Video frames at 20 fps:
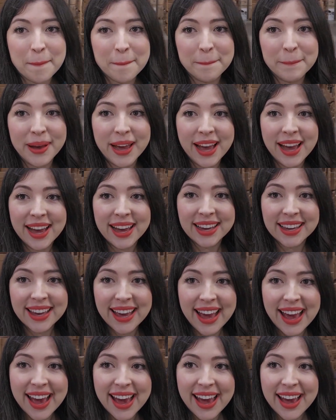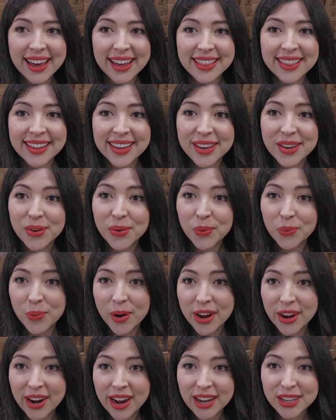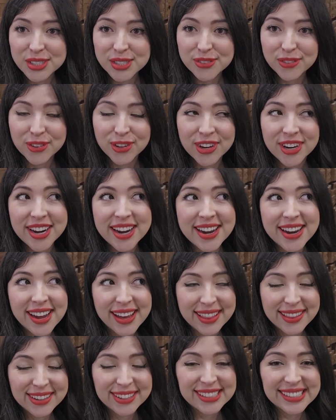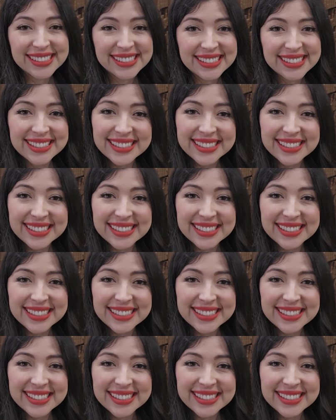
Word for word: Back at the warehouse for another